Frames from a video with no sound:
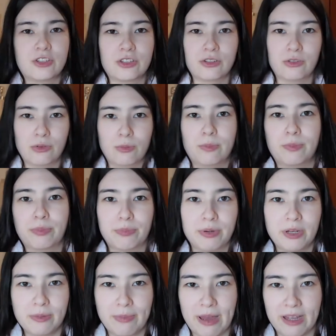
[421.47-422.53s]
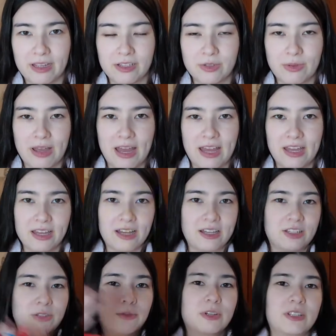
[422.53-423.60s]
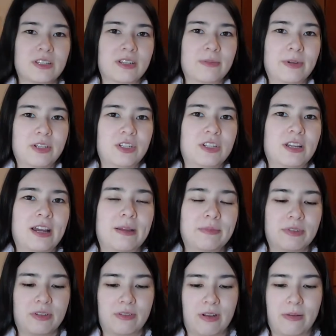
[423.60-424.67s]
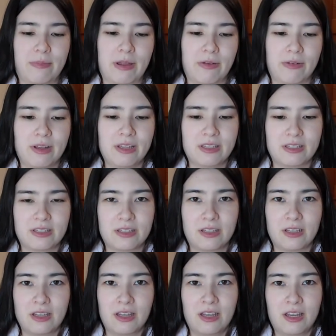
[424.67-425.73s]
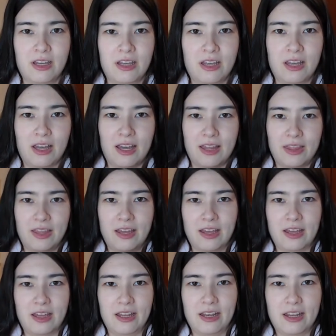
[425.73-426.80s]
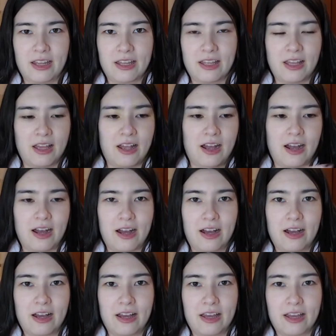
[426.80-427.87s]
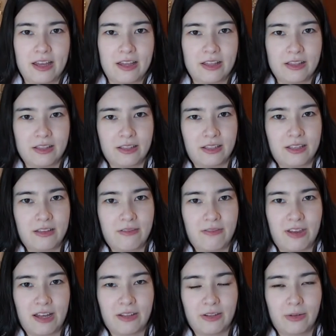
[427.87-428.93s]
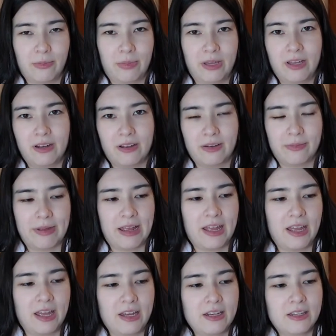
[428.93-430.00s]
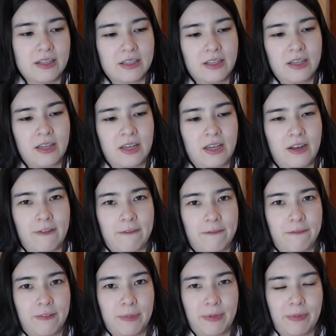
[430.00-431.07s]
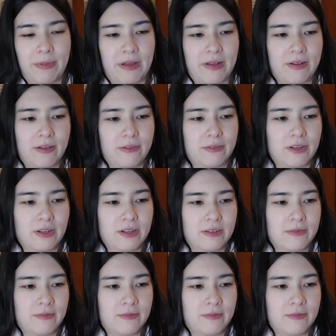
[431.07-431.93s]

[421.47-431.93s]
to put it back into a hank, I twist it a bunch of times around my wrists. And then I leave that little bit on my hand. And I flip it back over.